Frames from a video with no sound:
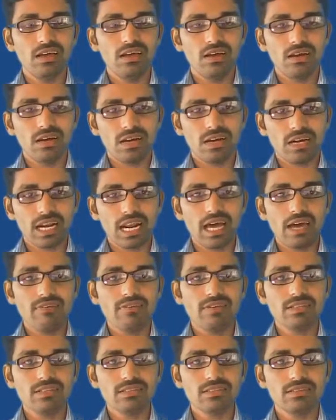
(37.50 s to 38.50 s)

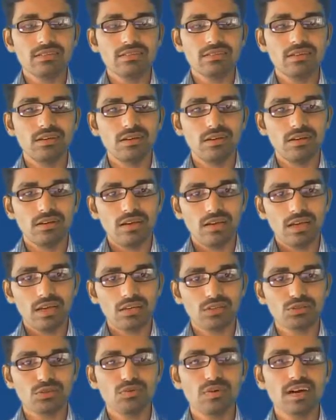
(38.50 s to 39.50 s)
travels
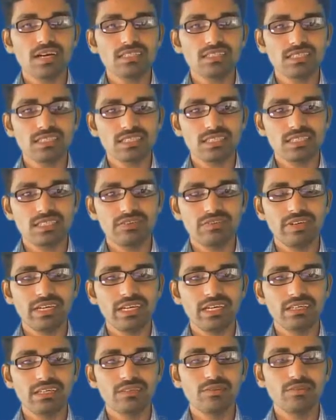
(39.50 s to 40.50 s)
towards the receiving
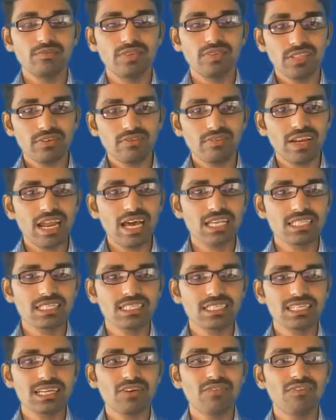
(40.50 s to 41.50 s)
end with a
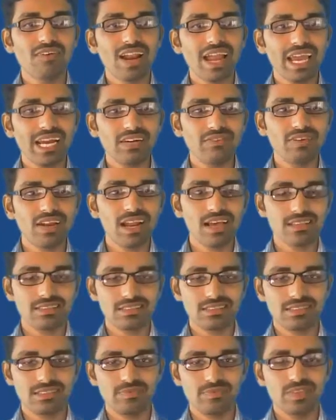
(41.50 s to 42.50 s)
velocity of light
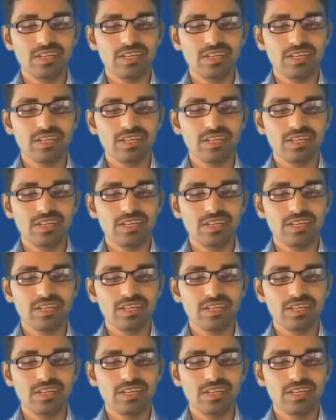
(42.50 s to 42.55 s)
velocity,